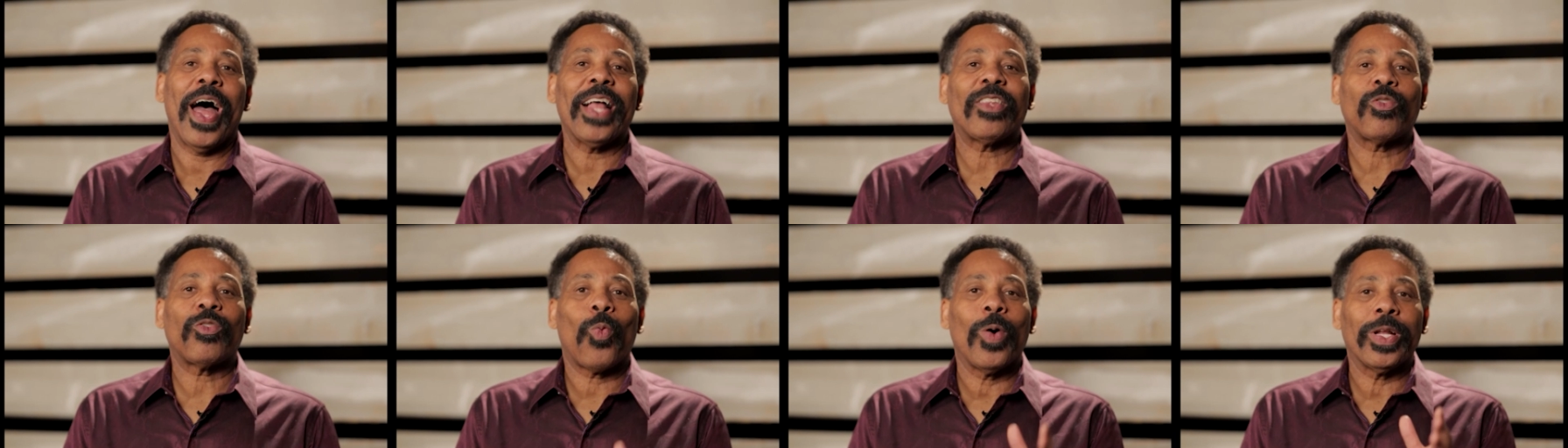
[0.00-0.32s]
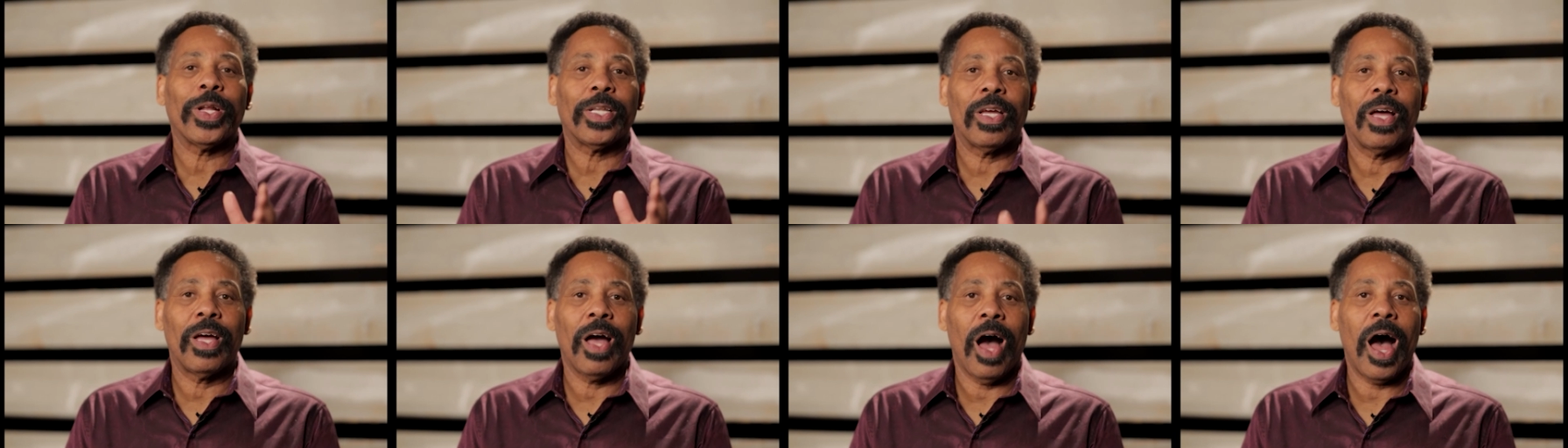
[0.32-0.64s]
it
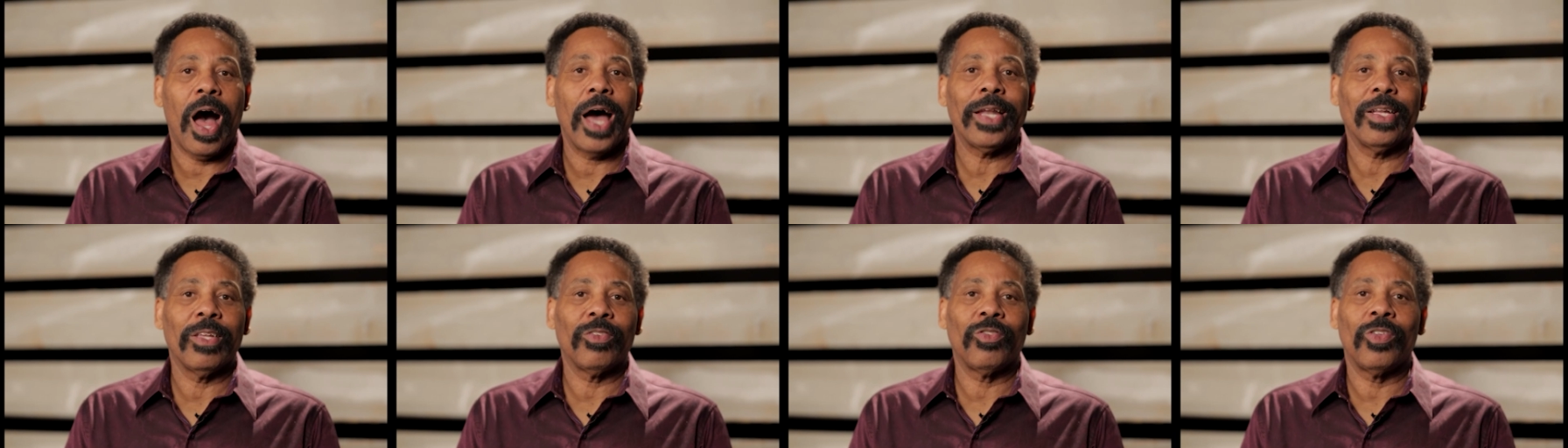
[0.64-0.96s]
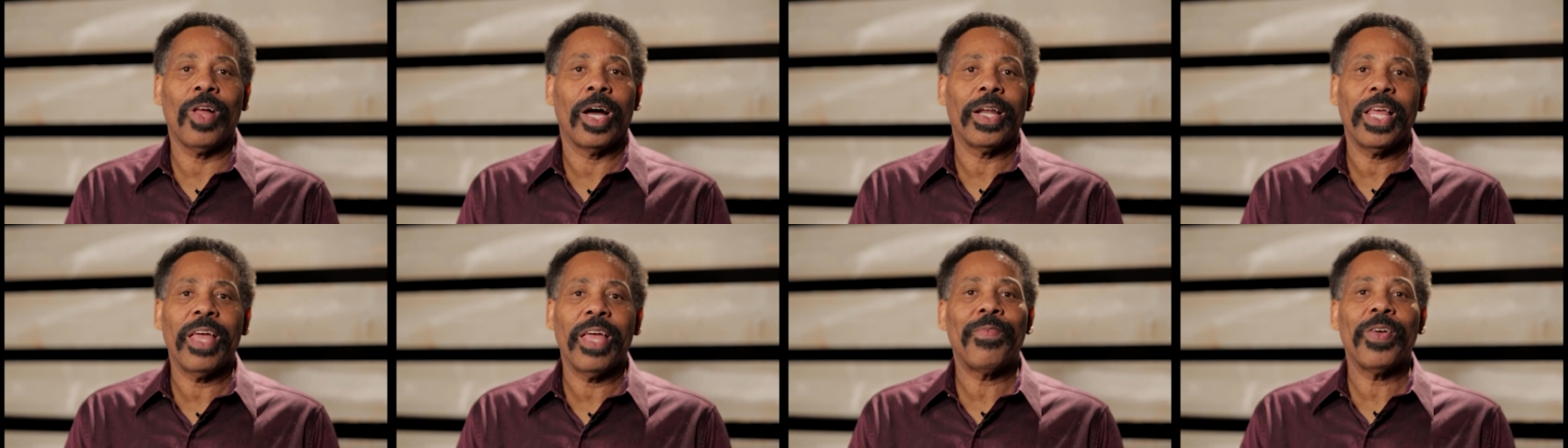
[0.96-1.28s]
out.
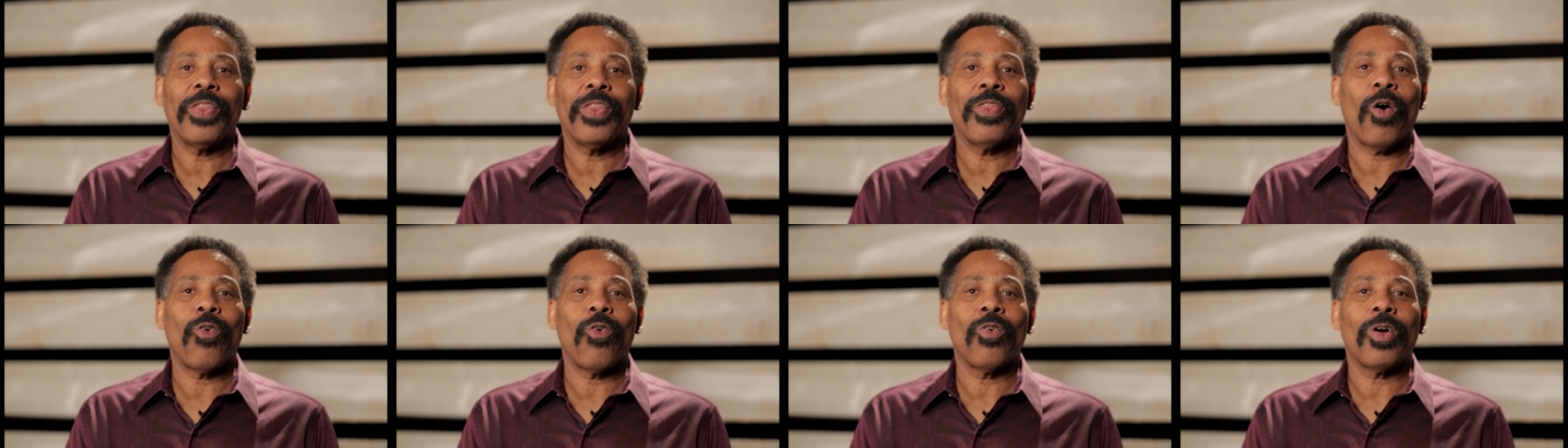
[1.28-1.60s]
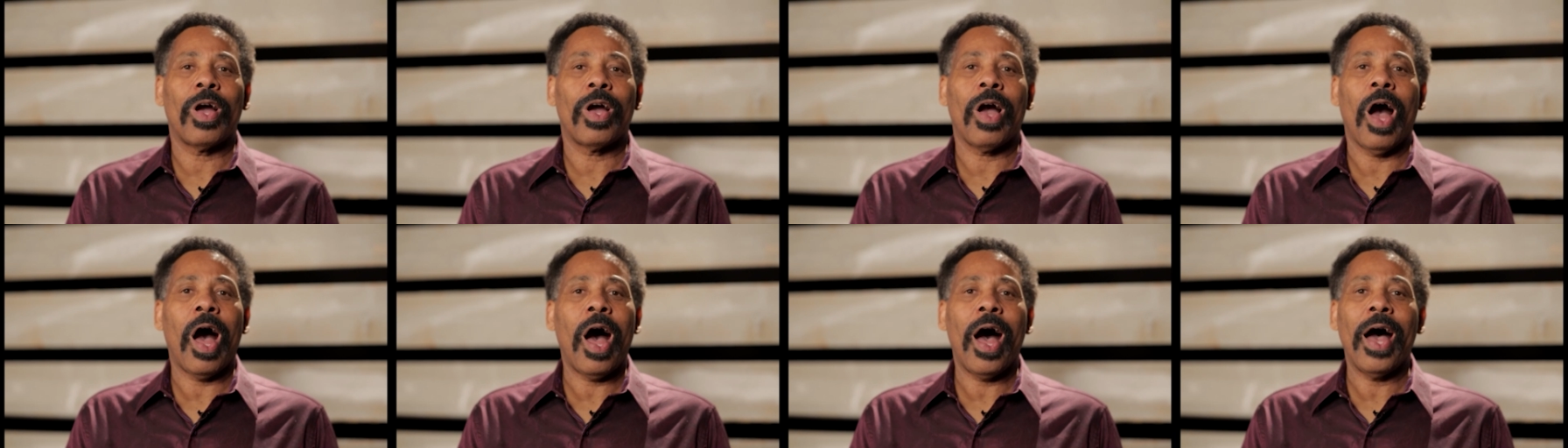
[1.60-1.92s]
It's kind
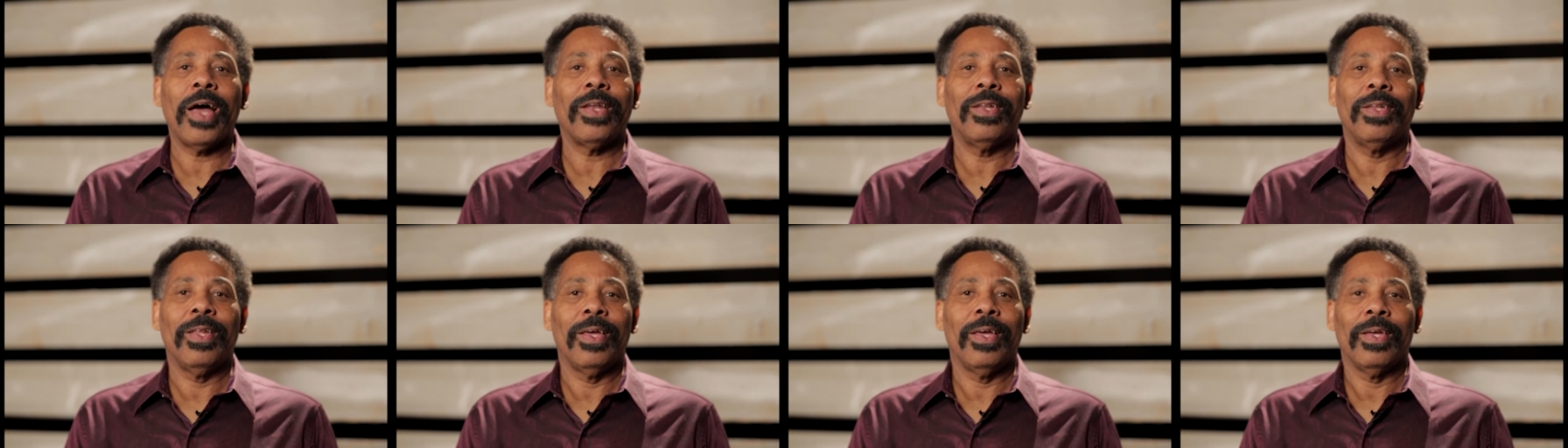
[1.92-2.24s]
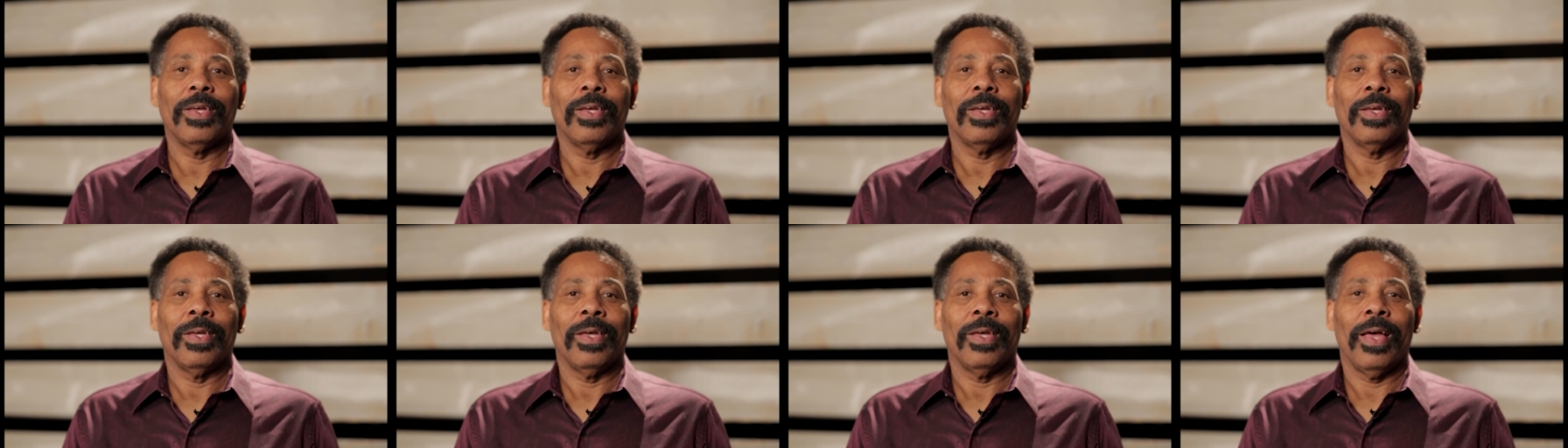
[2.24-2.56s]
of
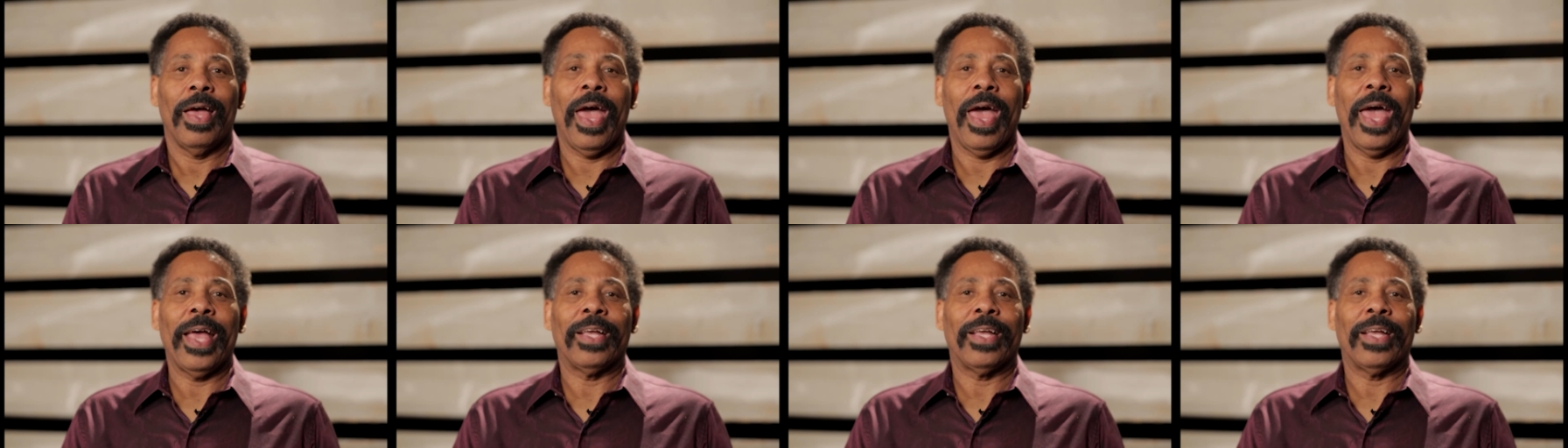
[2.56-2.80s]
impressive,